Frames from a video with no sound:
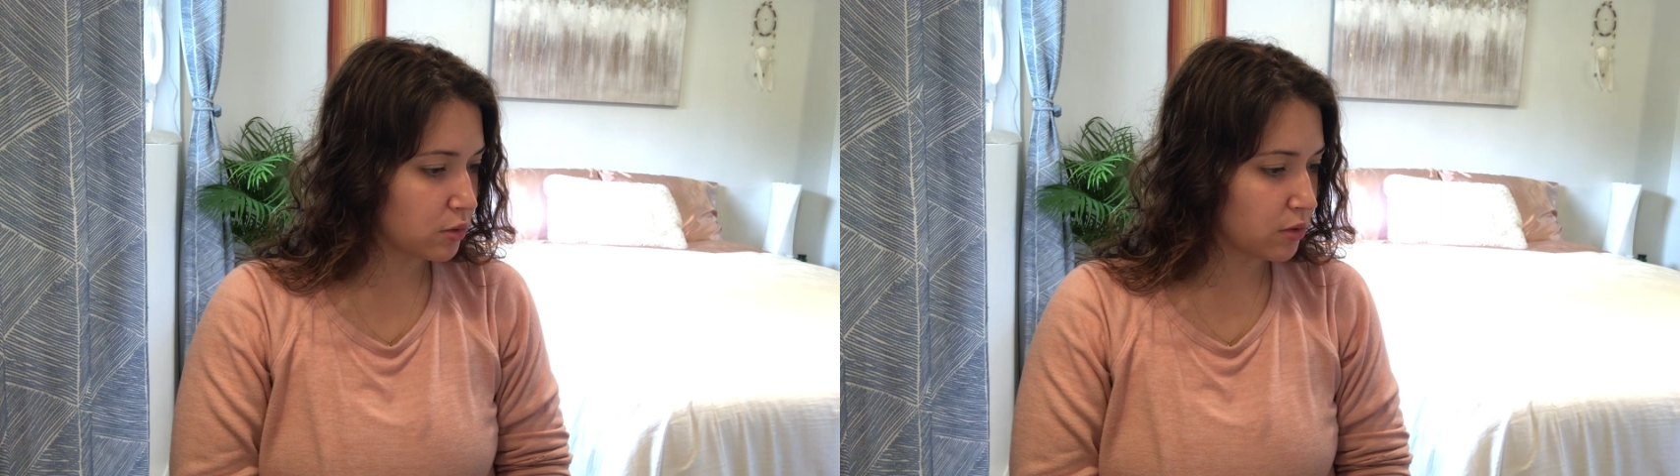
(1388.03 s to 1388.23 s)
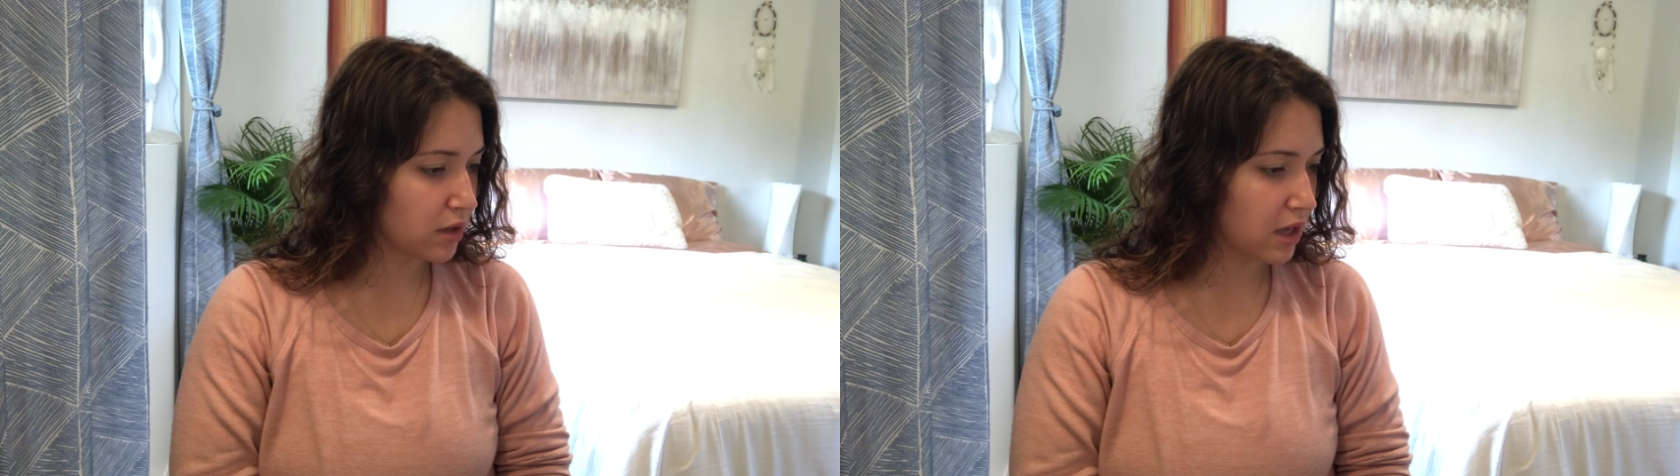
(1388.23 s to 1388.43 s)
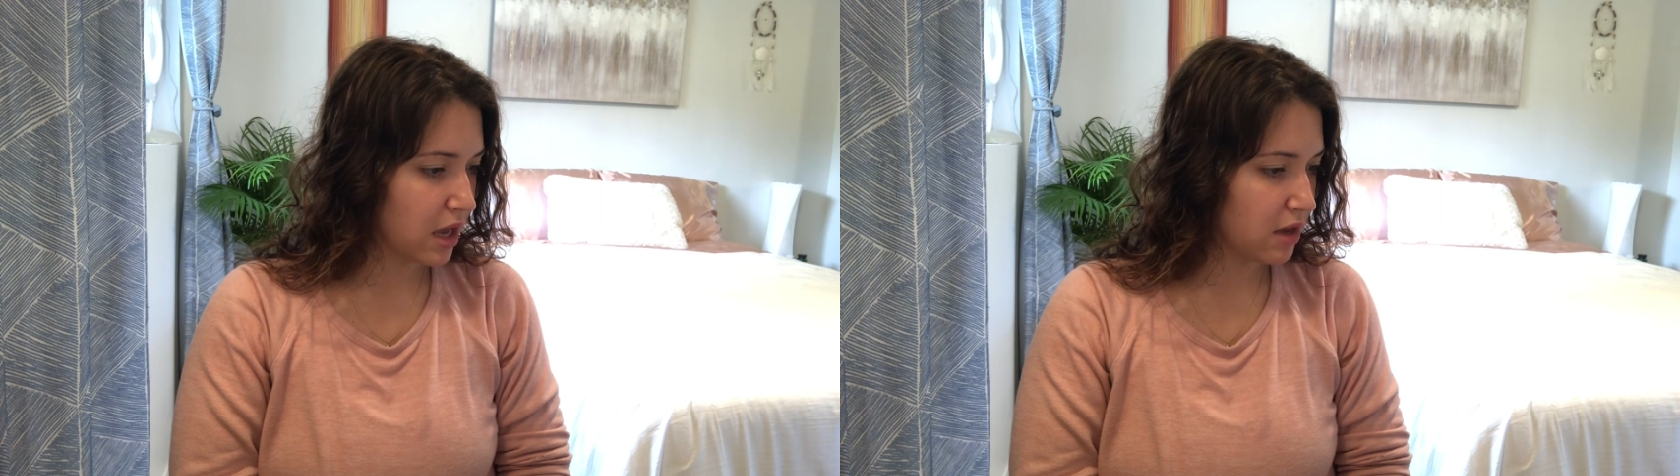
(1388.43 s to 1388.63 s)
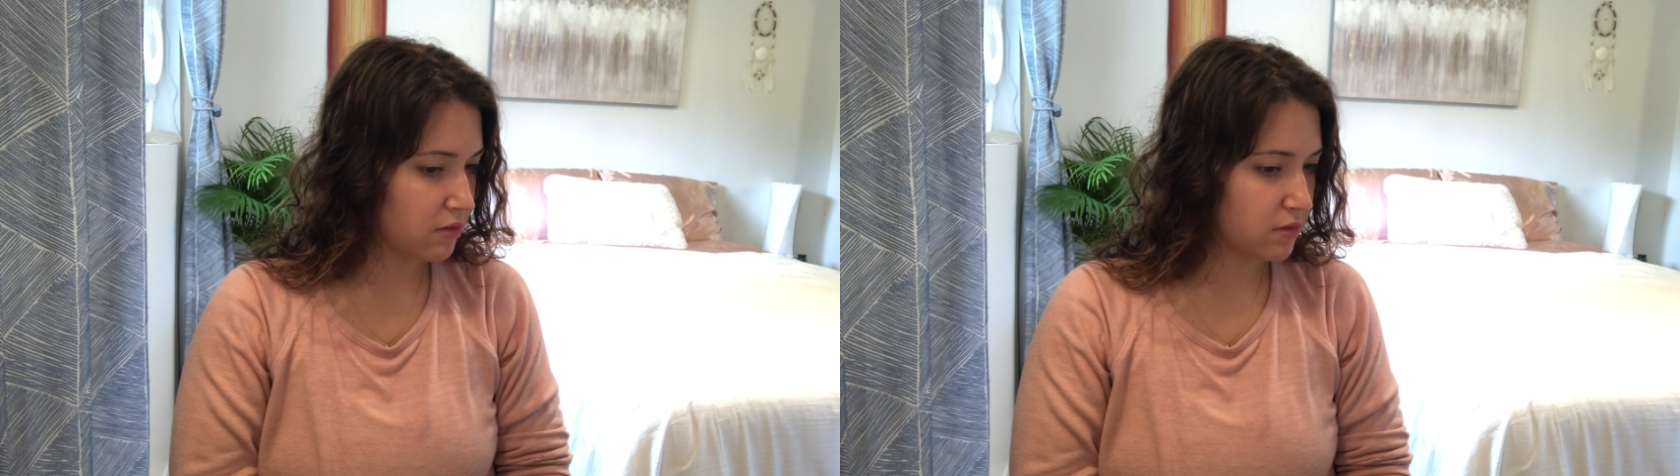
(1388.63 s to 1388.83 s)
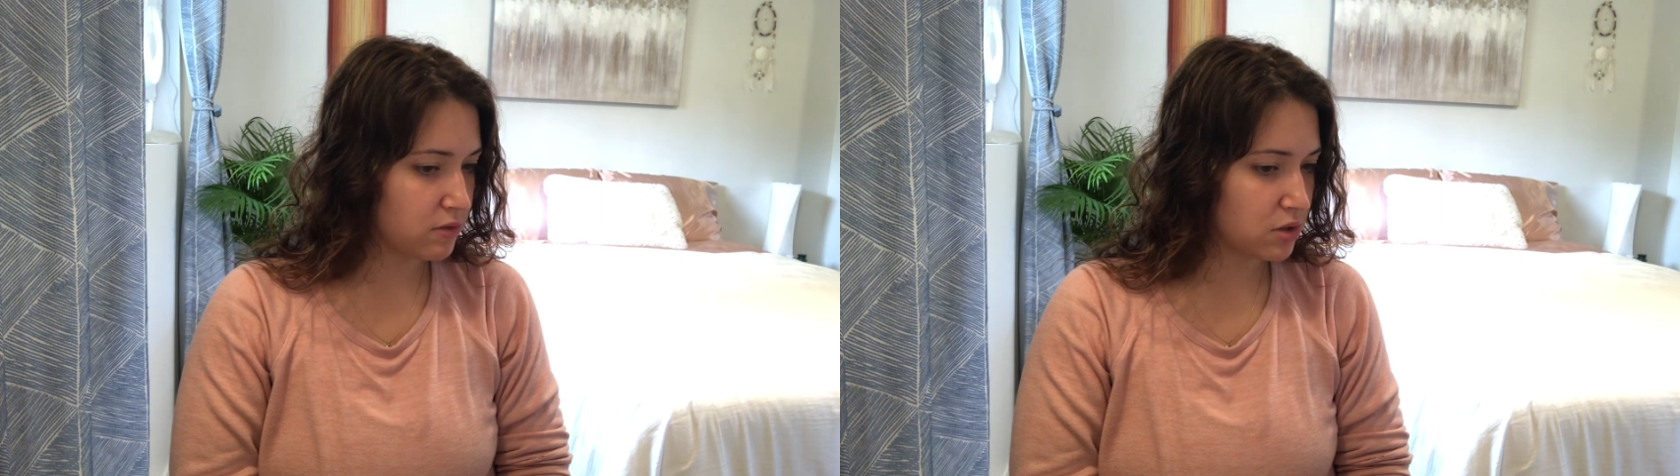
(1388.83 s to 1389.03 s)
or the cave
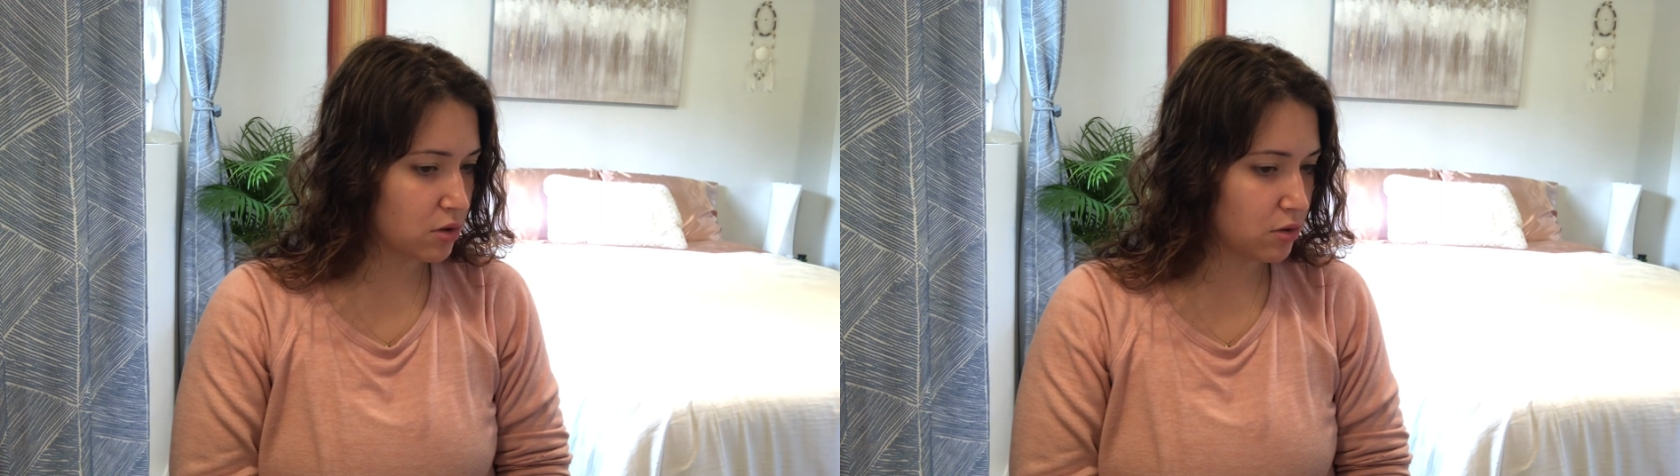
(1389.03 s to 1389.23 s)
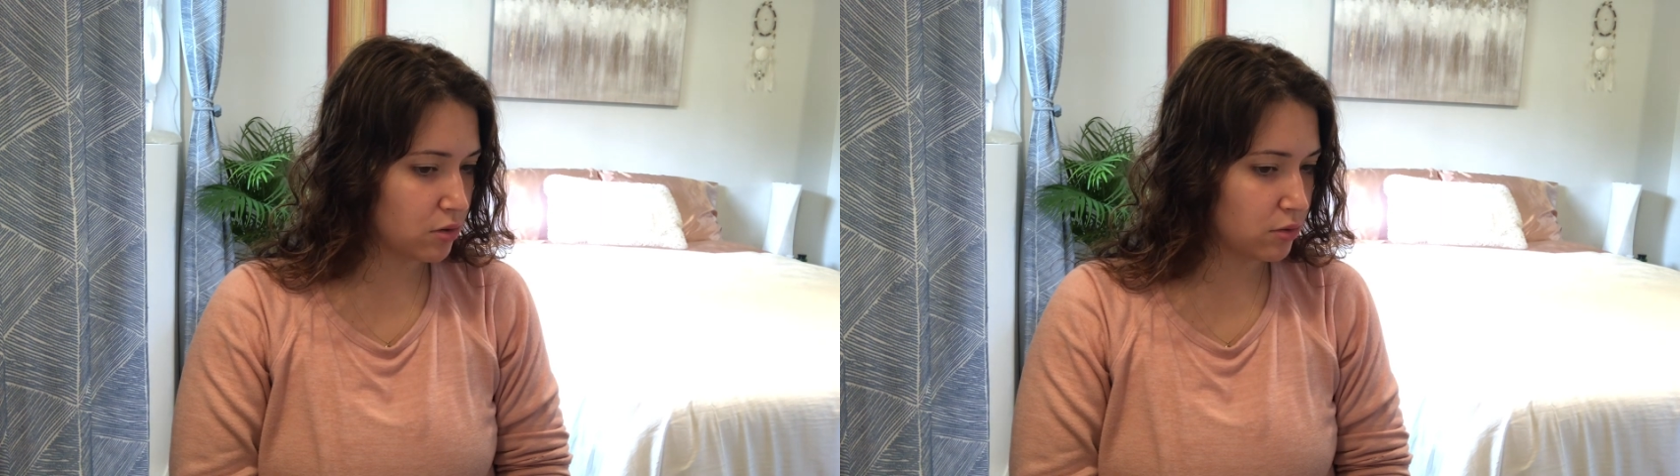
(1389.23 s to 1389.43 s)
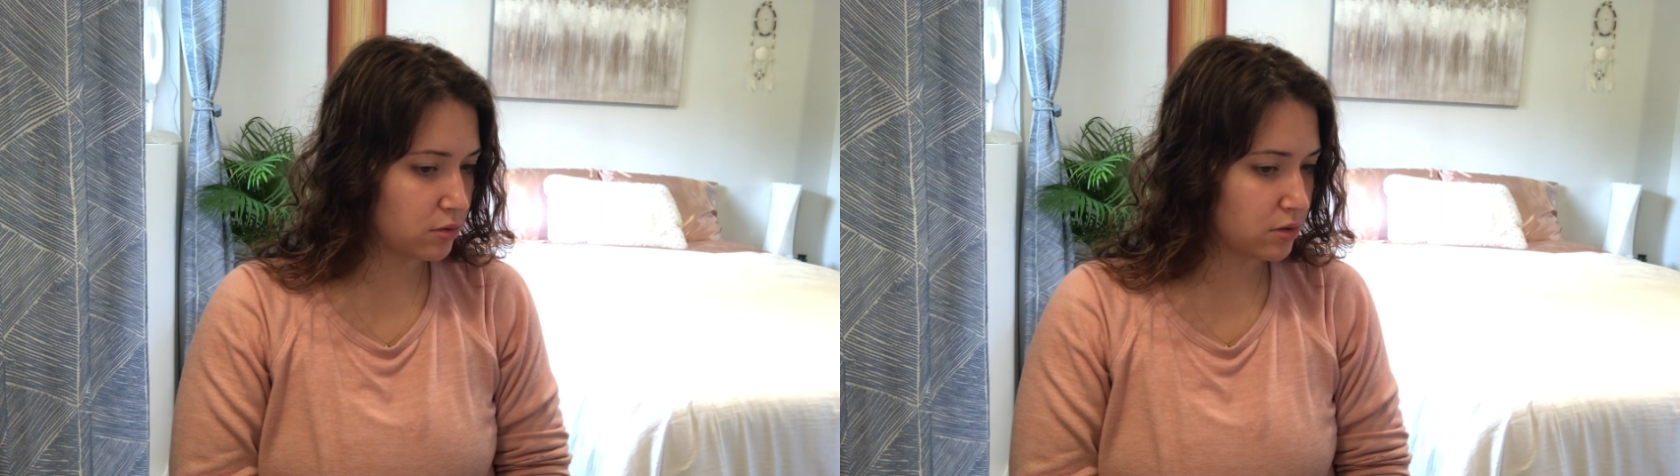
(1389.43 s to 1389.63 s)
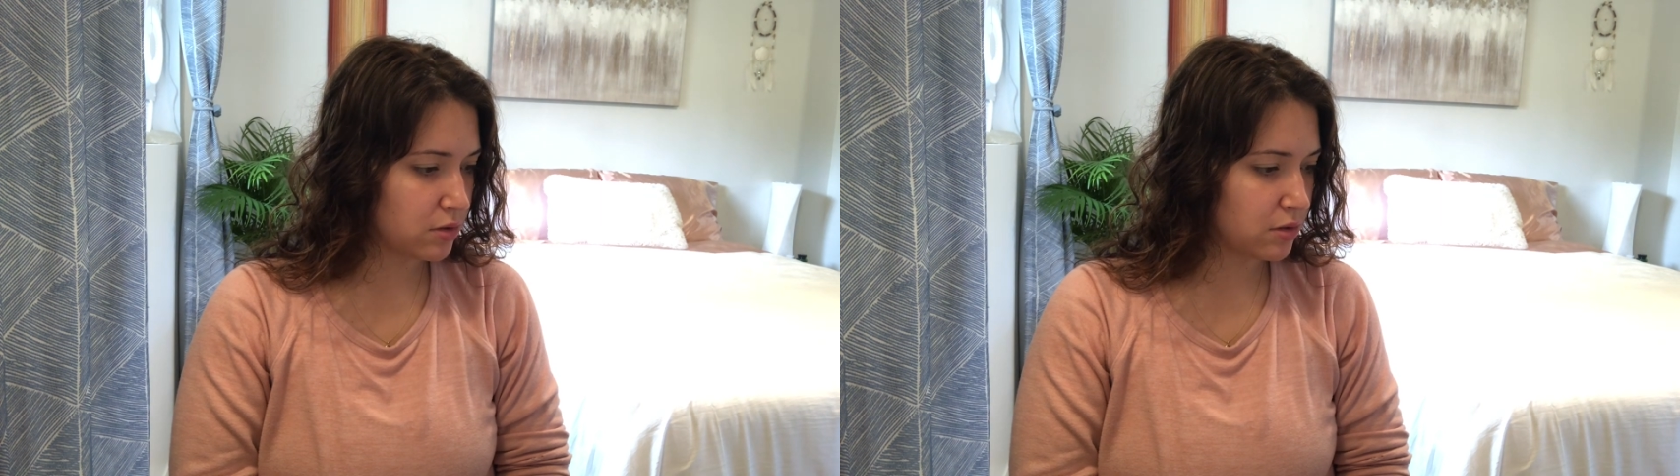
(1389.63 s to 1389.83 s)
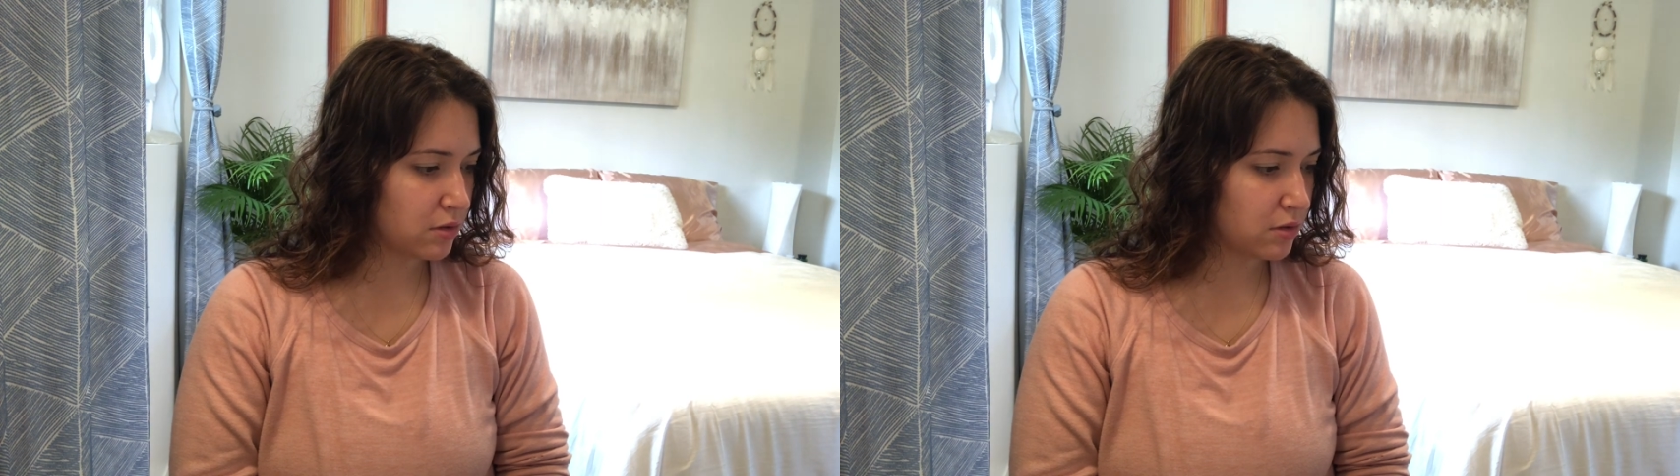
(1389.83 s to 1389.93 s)
of souls?